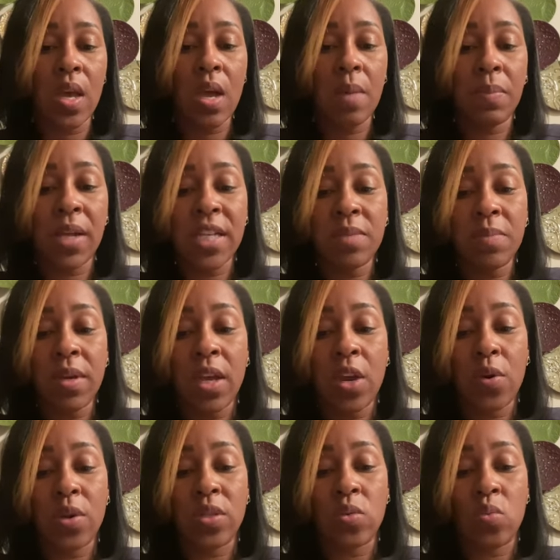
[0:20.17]
Plasma
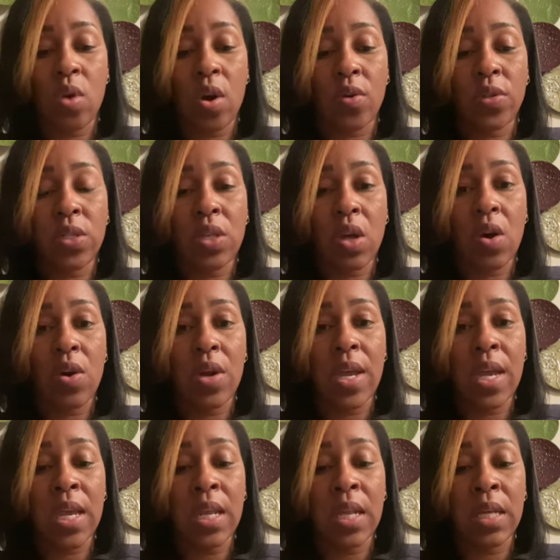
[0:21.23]
carries water, salt,
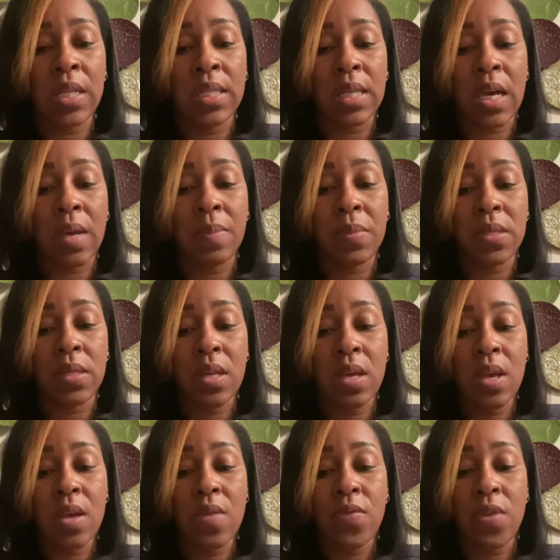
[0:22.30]
and enzymes.
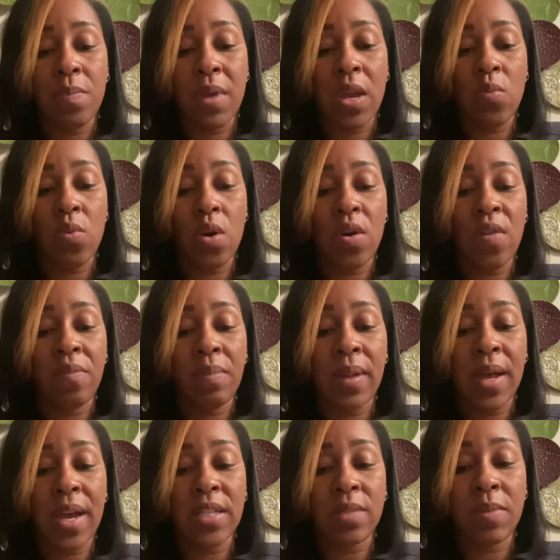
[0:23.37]
The main role of
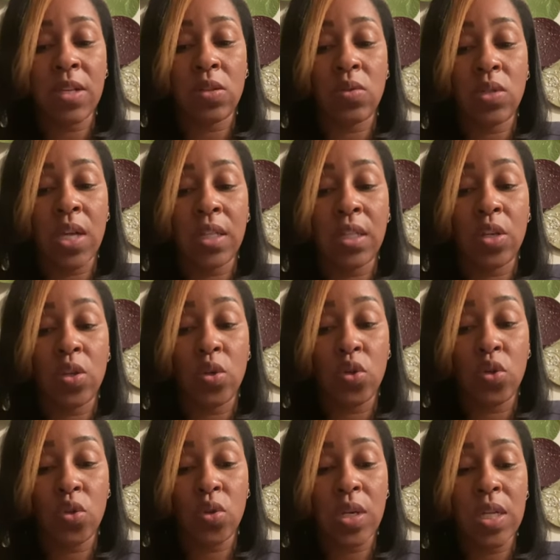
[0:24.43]
plasma is to take the
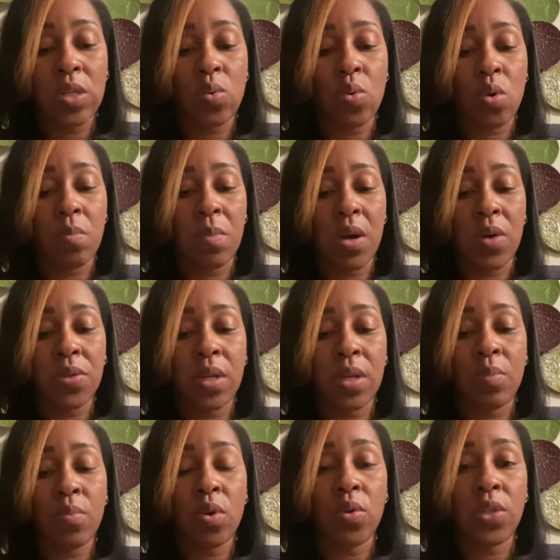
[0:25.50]
nutrients, hormones, and
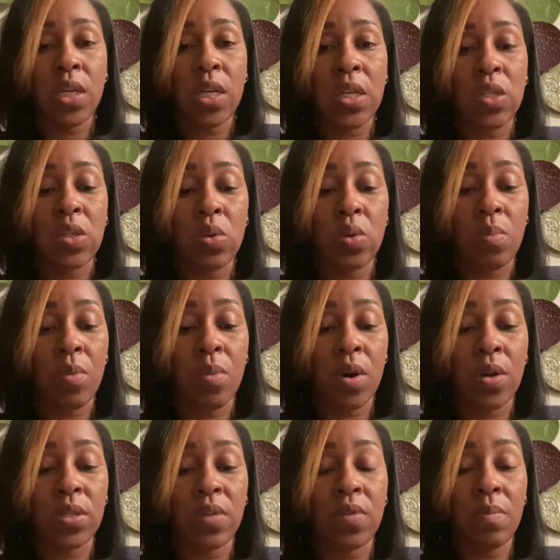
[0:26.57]
proteins to the
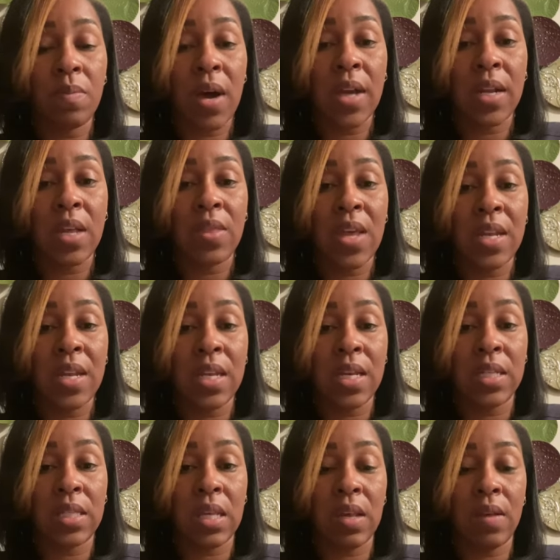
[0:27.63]
parts of the body that
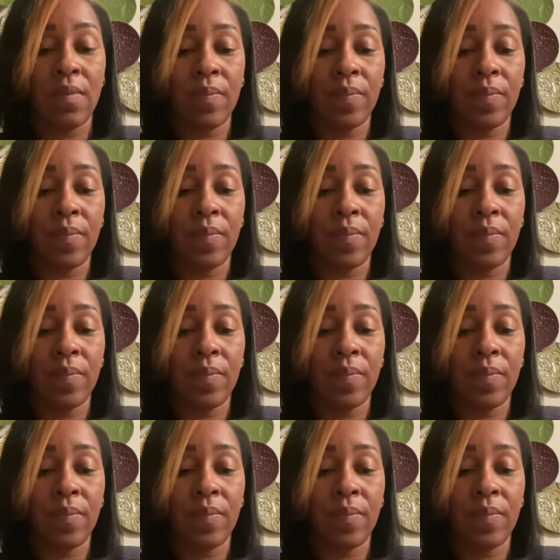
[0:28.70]
needs it.